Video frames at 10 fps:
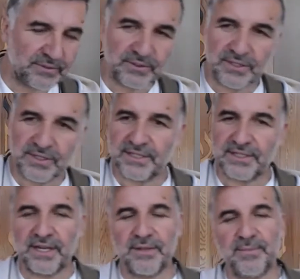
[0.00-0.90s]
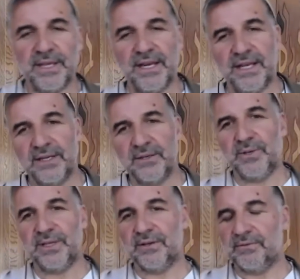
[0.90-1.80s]
as I said at the beginning,
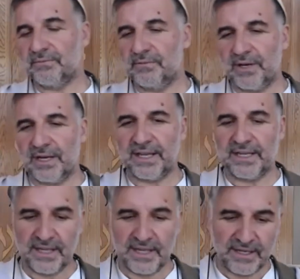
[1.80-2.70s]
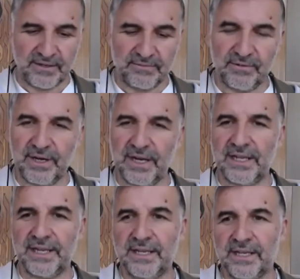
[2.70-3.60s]
we can really,
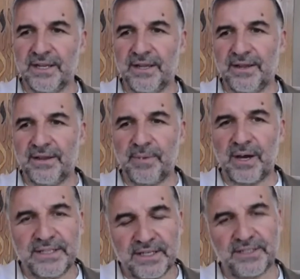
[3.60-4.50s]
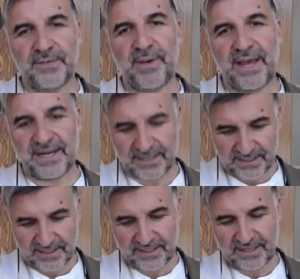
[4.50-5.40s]
really participate
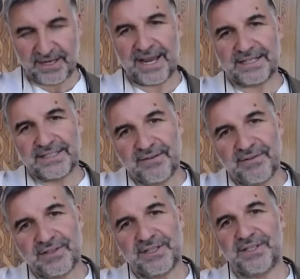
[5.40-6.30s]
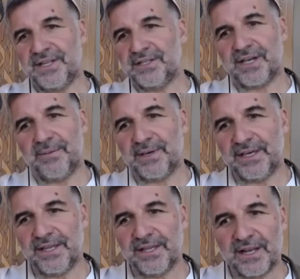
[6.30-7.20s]
in activities in this coming
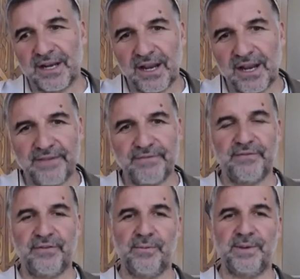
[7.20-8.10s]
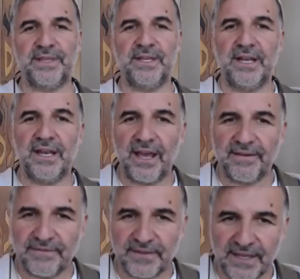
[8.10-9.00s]
year that are life-affirming, that are
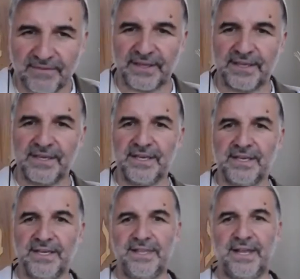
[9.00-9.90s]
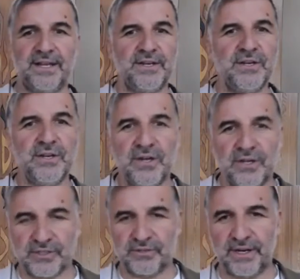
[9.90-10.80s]
life-giving, that are
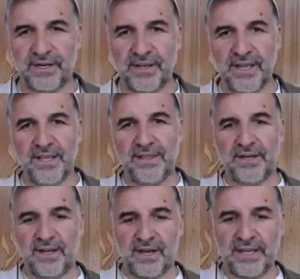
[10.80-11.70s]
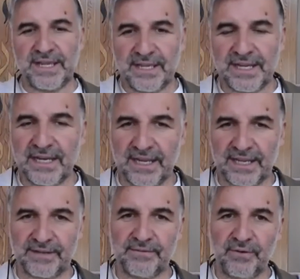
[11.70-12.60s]
nurturing, that are
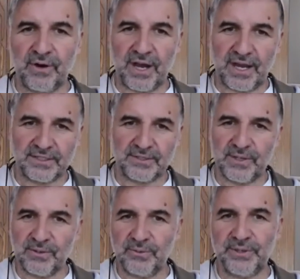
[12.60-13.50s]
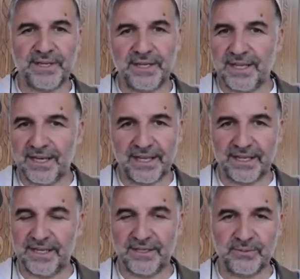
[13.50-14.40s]
healing for us. We all need healing
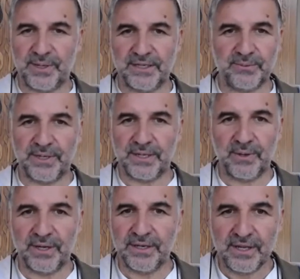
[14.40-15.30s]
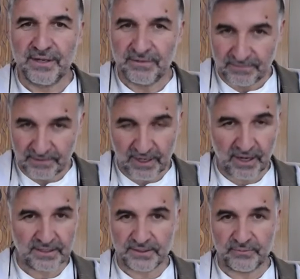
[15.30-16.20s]
in 2021,
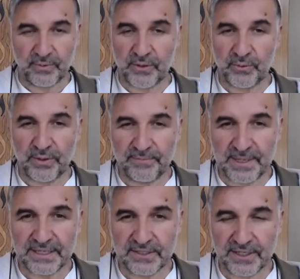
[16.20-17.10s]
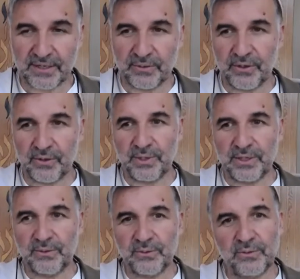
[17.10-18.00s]
regardless of whether we've been sick or not. We
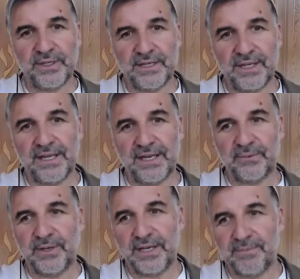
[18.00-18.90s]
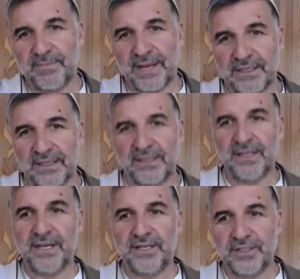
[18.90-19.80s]
all need healing. We need mental,
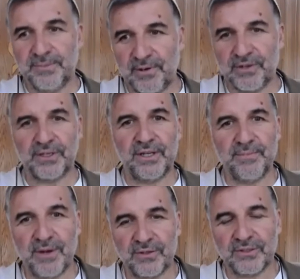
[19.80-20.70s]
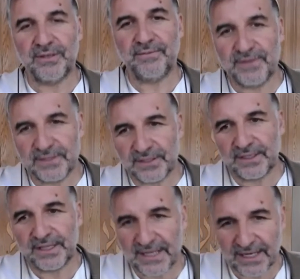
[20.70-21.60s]
spiritual, emotional, and physical
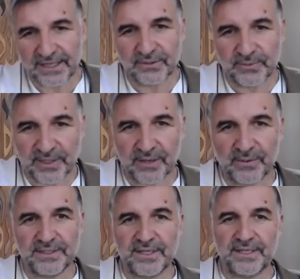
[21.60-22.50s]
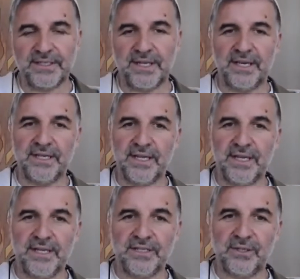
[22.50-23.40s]
healing as we go into this year.
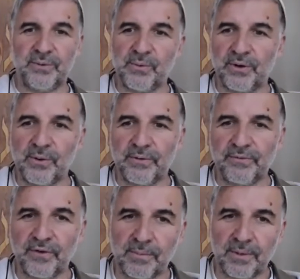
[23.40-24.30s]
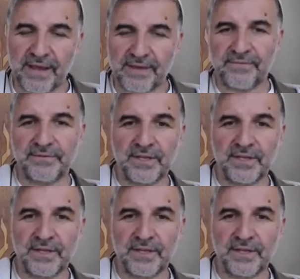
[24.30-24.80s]
So we want to affirm life